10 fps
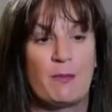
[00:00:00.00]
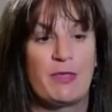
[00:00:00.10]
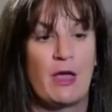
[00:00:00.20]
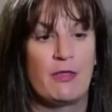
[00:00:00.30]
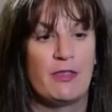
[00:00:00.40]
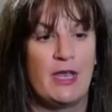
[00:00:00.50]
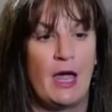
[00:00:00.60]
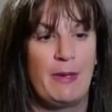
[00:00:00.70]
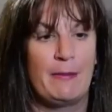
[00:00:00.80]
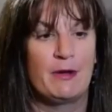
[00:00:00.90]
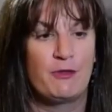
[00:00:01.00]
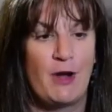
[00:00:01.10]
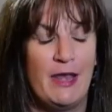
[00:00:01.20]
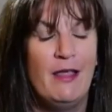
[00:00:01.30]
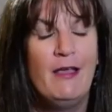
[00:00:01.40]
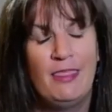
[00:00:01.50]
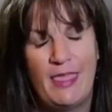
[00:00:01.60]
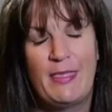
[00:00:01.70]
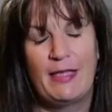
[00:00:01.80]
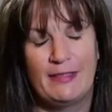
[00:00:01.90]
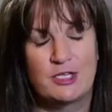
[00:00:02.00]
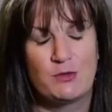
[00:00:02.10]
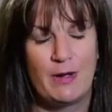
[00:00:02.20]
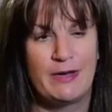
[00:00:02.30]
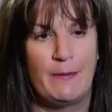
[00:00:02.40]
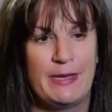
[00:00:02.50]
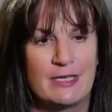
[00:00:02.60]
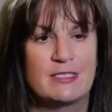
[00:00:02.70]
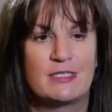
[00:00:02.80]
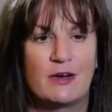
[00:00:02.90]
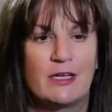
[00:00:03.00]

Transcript: other than non-payment of rent, then that ledger might not be necessary.